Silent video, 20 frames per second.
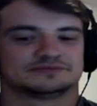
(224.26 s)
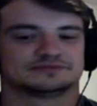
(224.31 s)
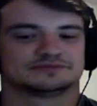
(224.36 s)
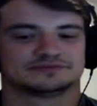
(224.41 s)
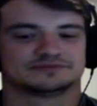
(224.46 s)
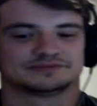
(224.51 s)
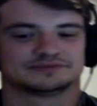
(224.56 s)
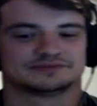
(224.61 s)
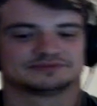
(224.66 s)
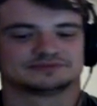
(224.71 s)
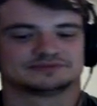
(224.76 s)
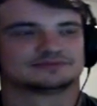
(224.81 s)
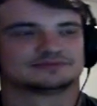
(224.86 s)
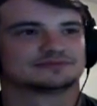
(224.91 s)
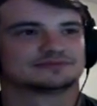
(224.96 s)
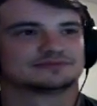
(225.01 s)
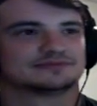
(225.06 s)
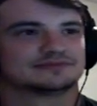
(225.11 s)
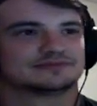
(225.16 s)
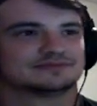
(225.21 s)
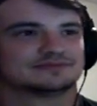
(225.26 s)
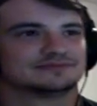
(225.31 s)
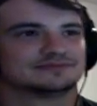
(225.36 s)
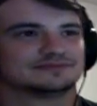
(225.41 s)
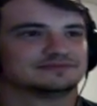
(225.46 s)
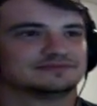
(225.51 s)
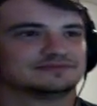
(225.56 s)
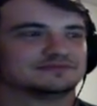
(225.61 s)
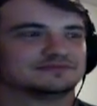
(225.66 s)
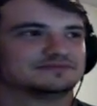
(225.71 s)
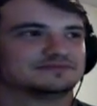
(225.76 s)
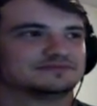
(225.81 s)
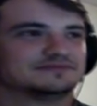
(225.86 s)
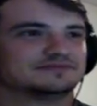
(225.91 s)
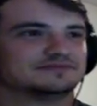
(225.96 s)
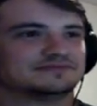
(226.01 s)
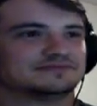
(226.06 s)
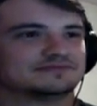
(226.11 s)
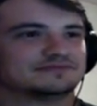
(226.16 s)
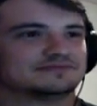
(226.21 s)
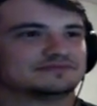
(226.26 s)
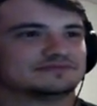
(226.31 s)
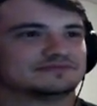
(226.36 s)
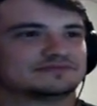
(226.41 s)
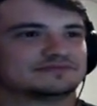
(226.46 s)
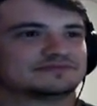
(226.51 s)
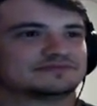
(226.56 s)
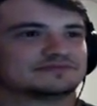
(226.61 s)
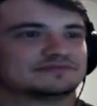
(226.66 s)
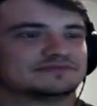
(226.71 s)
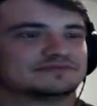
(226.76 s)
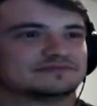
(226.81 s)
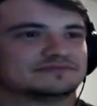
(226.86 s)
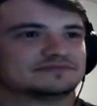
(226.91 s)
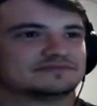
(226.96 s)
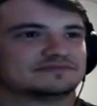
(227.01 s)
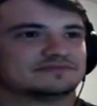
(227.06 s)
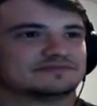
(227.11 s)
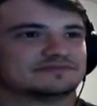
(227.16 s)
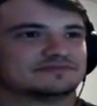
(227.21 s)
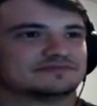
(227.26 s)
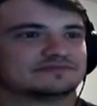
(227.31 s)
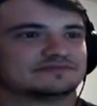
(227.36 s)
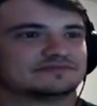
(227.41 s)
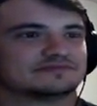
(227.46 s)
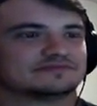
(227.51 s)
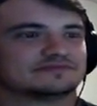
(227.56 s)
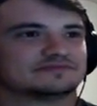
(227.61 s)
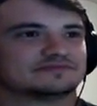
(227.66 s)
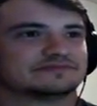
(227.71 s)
This person isn't speaking.